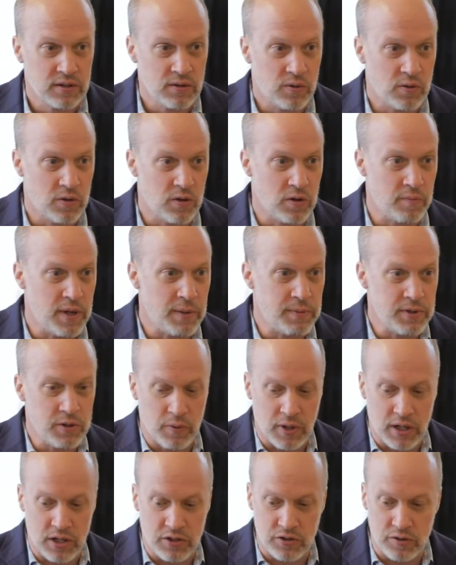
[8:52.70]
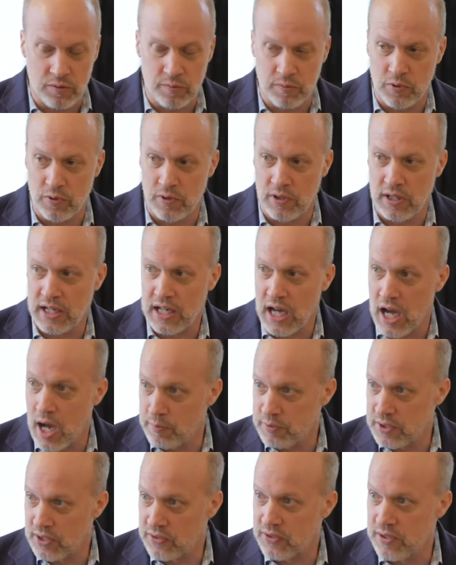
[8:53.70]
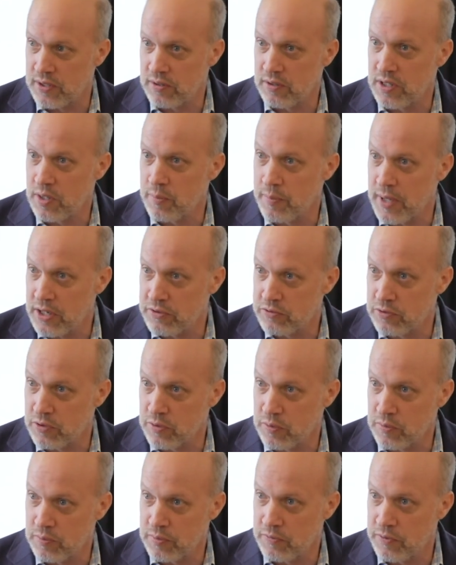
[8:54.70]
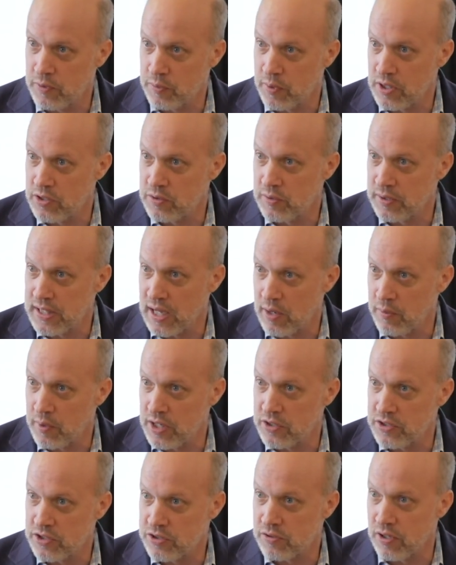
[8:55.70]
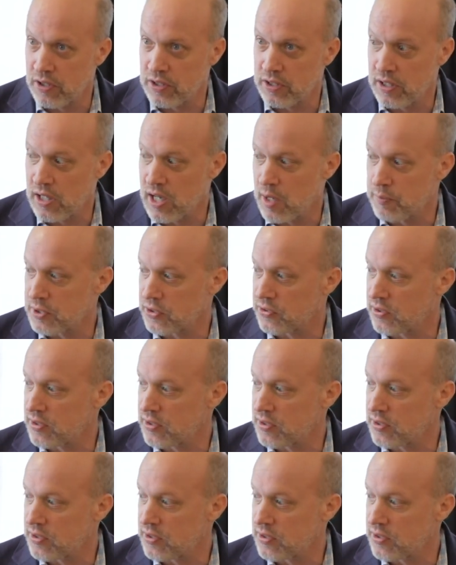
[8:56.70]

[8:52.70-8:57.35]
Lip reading: Or maybe you want to do more like objects that are in a bedroom, if you want to do it that way, and just draw little objects.